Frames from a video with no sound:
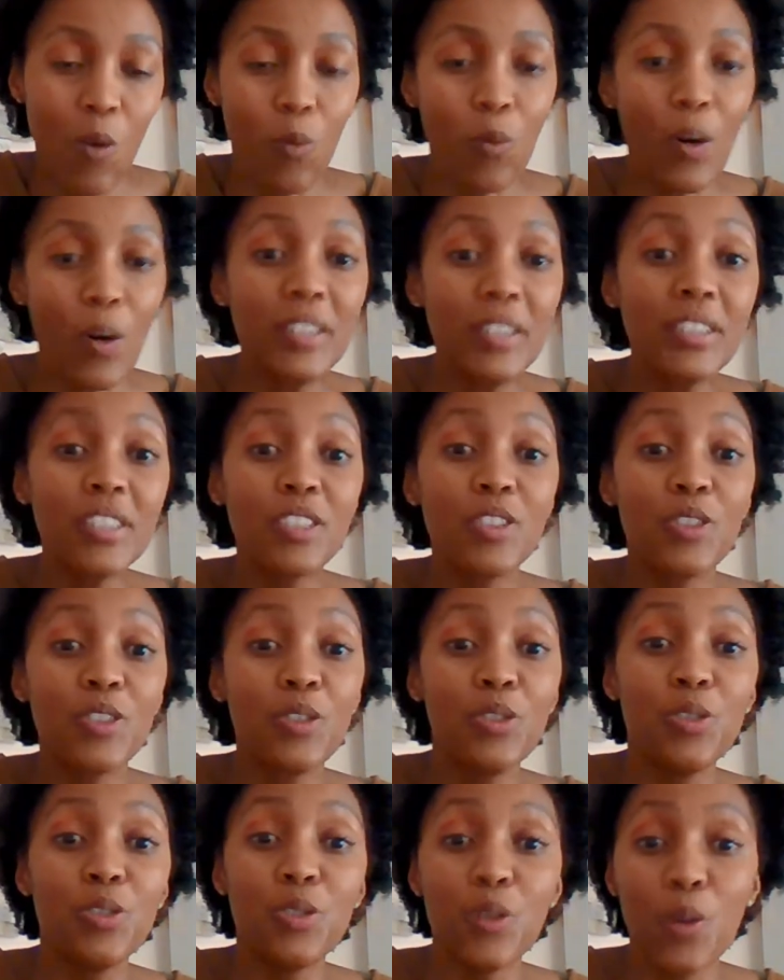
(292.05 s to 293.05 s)
Once
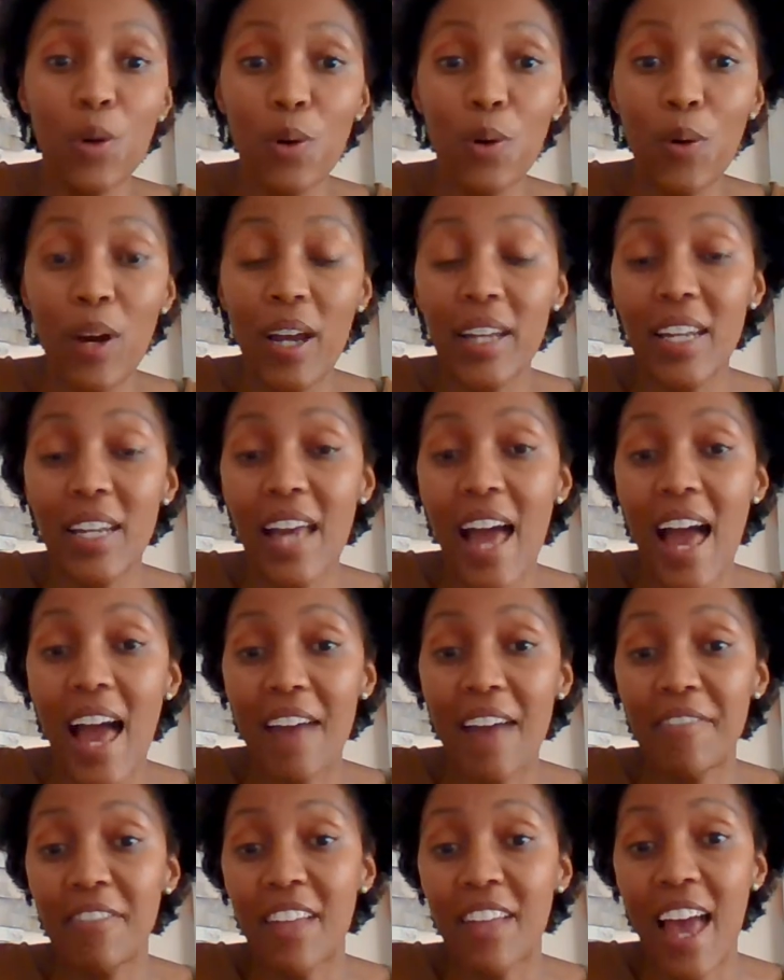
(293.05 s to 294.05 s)
you know and
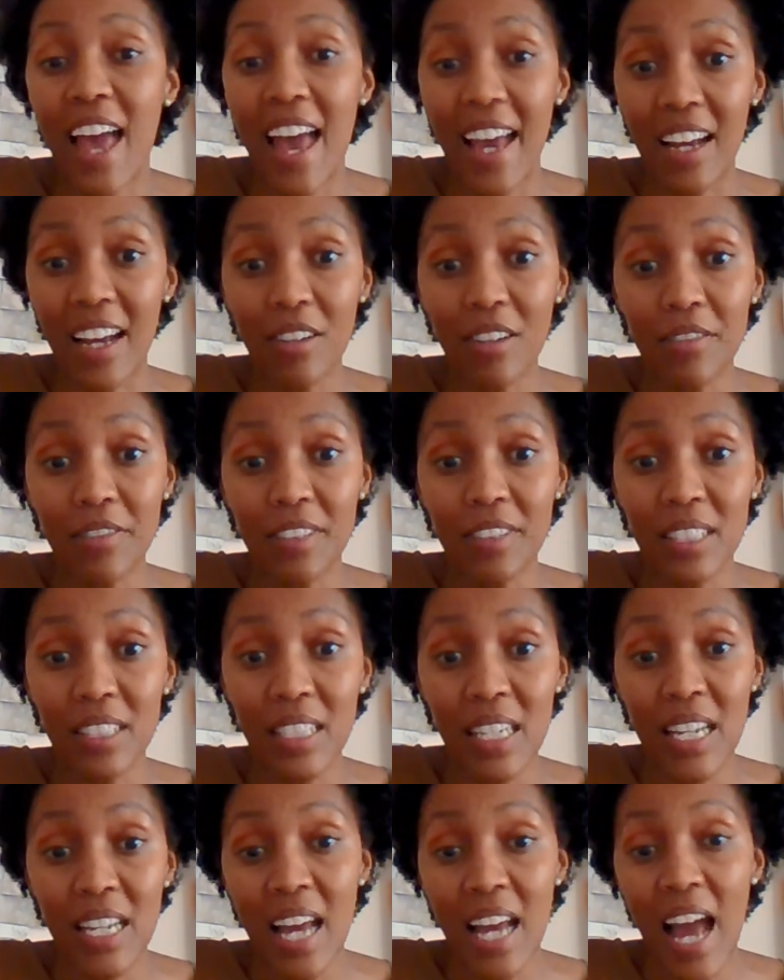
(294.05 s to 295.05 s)
have the hang of
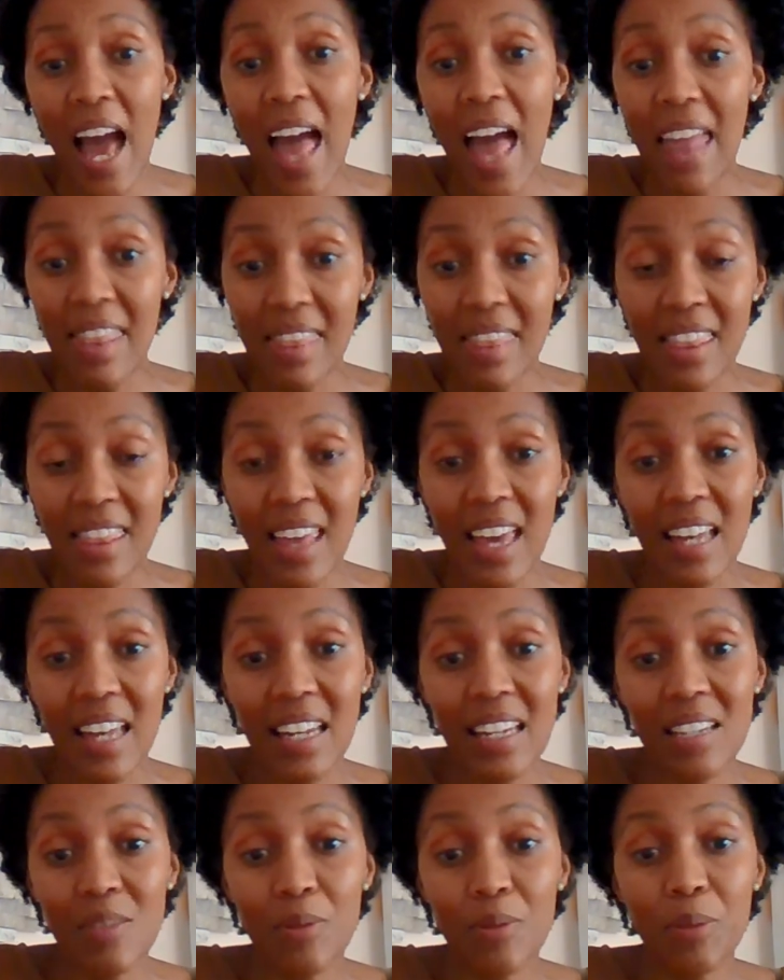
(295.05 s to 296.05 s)
it, and
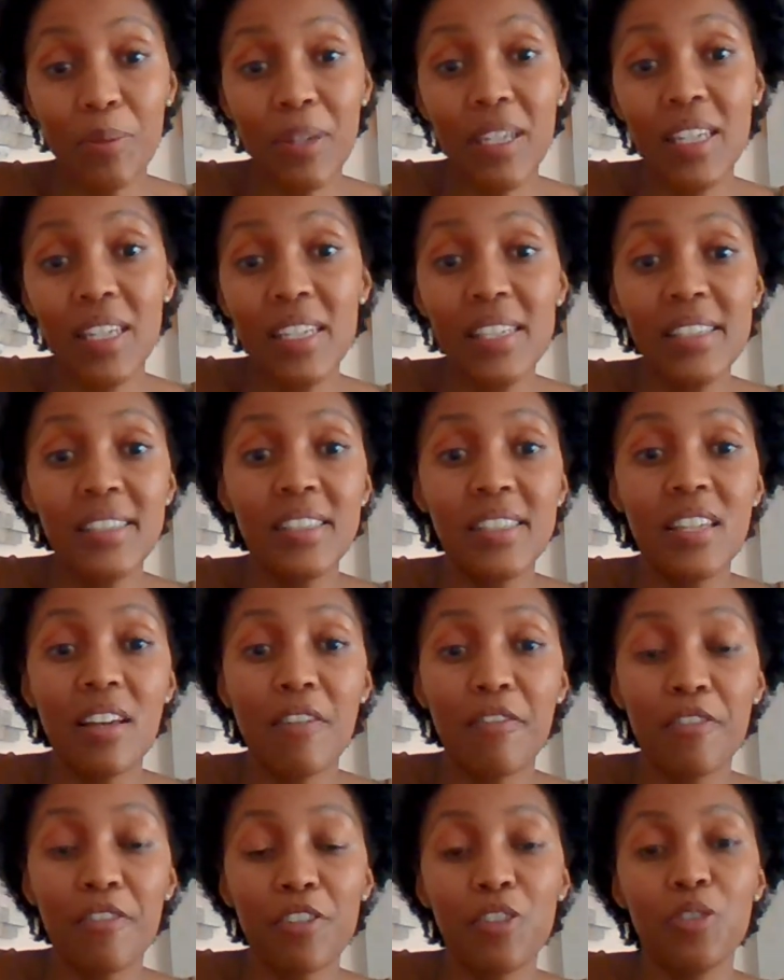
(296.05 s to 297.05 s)
then it will be
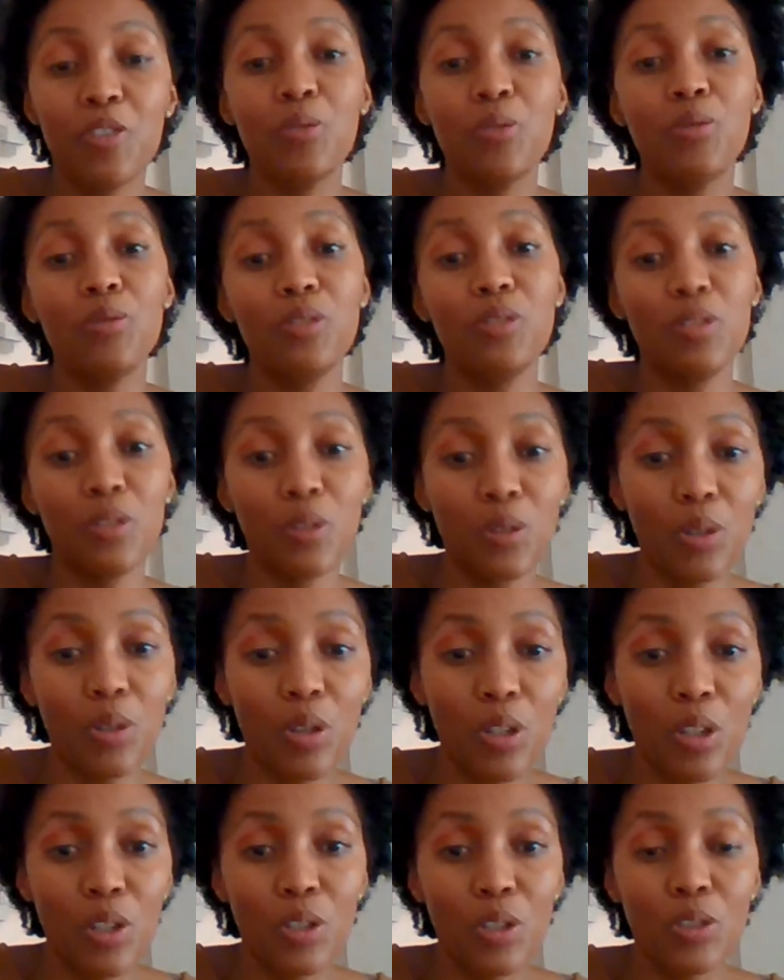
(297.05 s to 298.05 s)
easier for you,
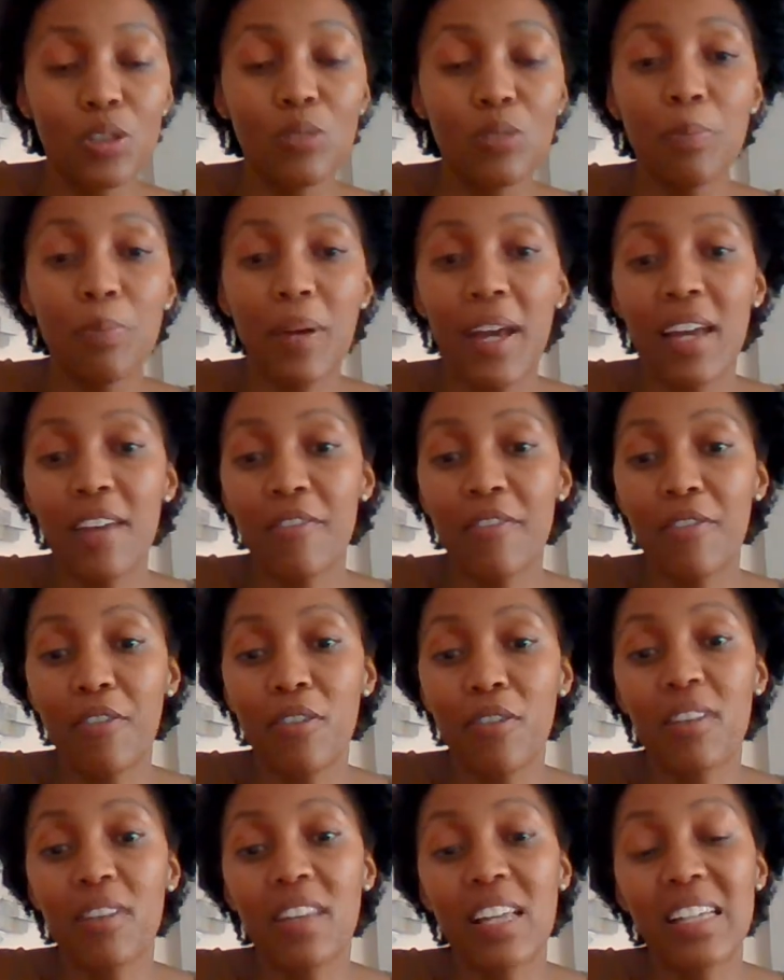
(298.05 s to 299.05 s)
to pay
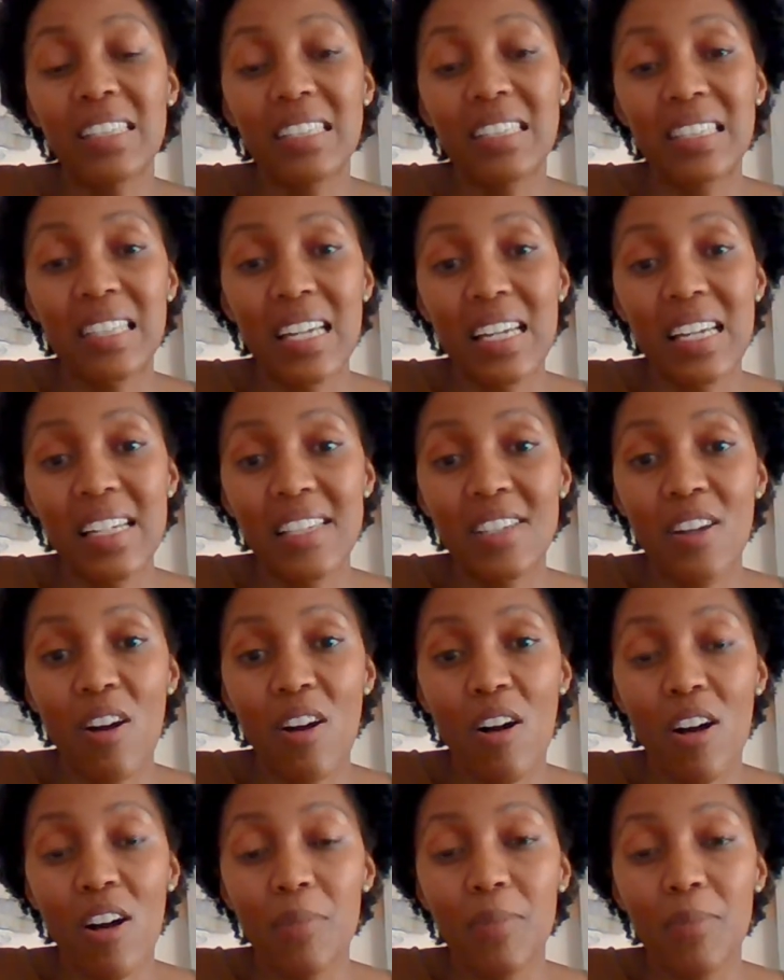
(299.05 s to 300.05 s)
for things later
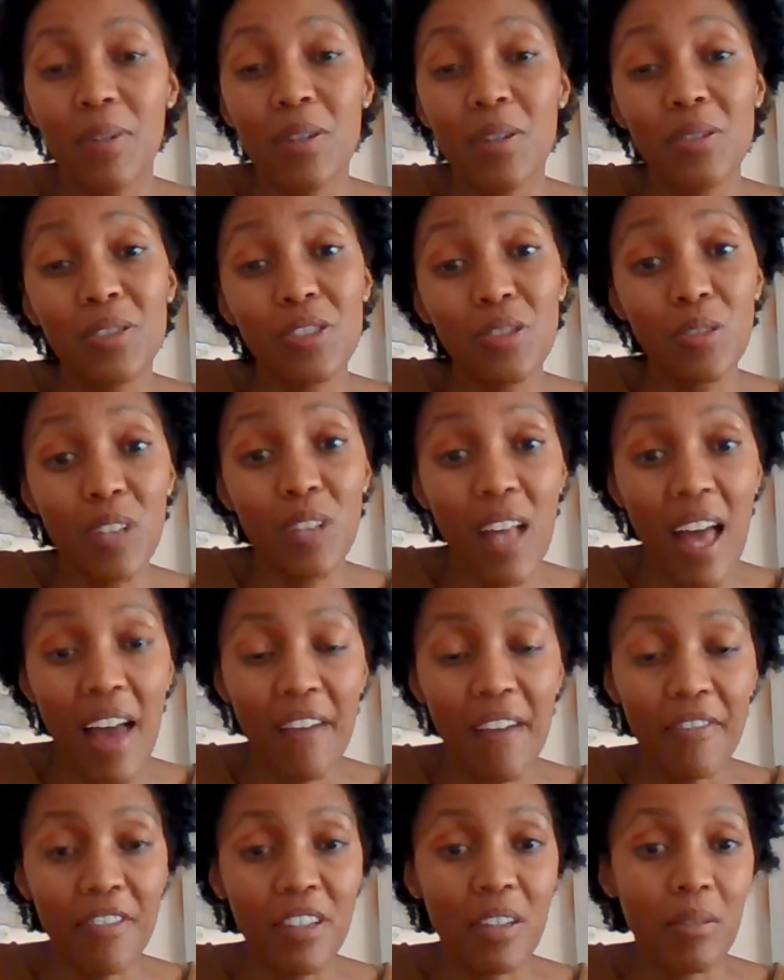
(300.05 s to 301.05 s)
on, because you'll
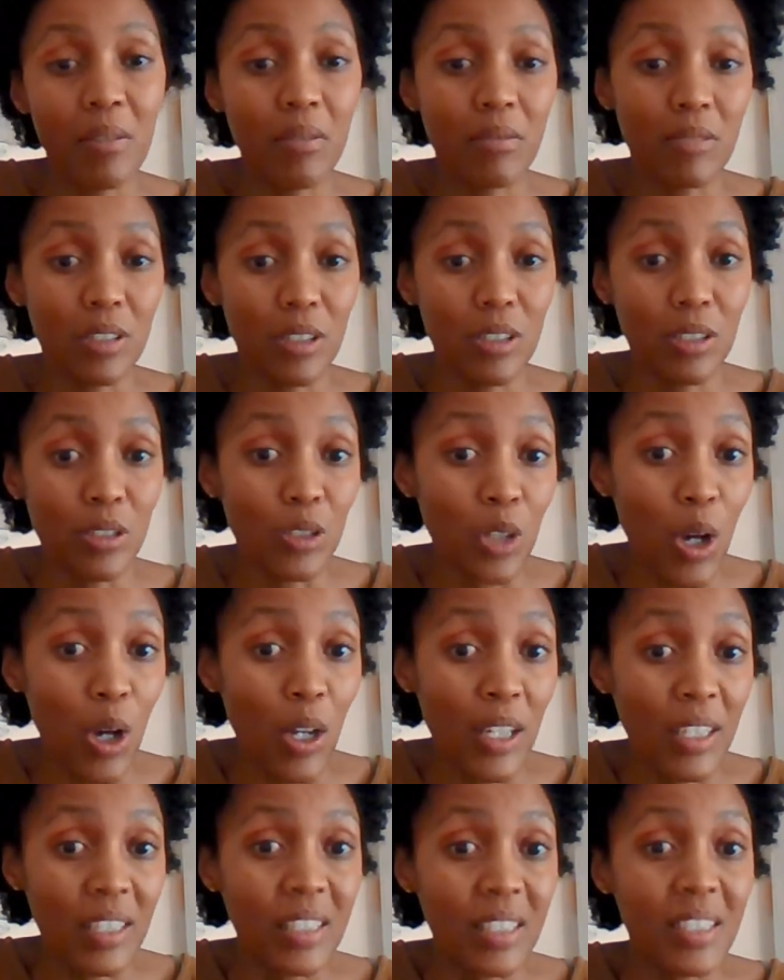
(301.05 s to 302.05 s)
have the
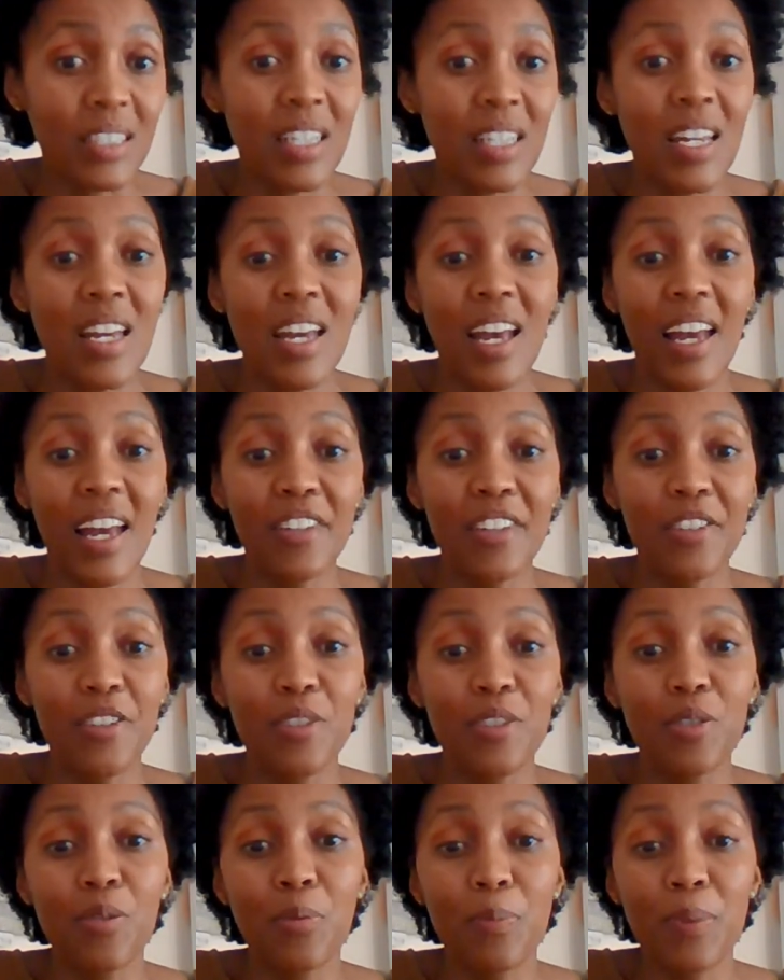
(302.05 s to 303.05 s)
knowledge
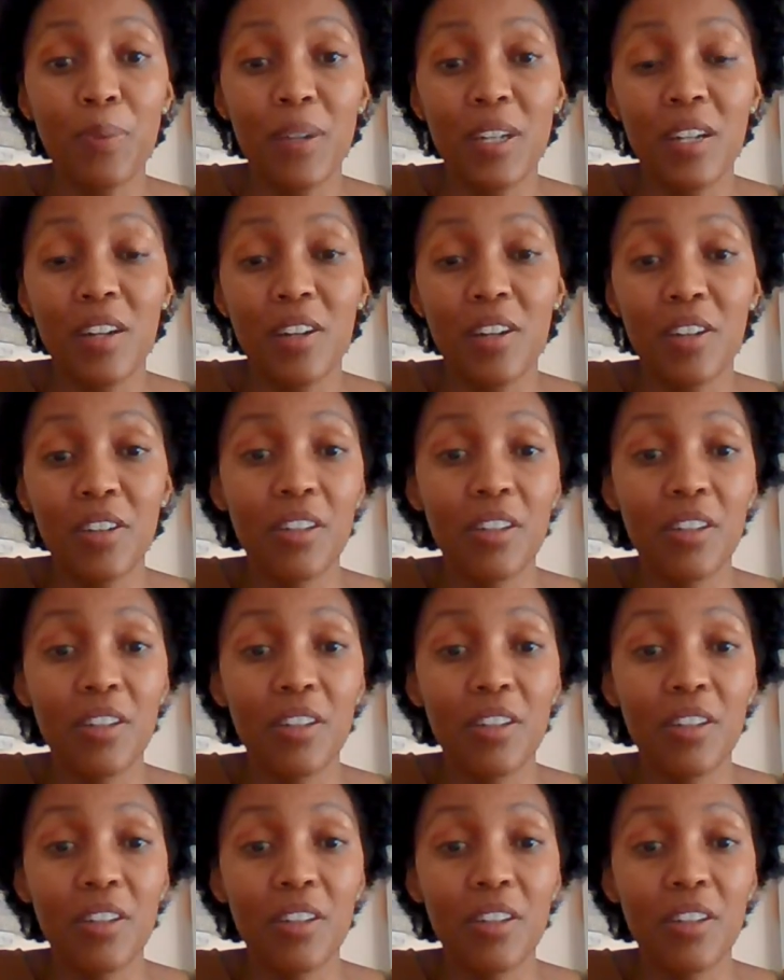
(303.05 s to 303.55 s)
and you'll be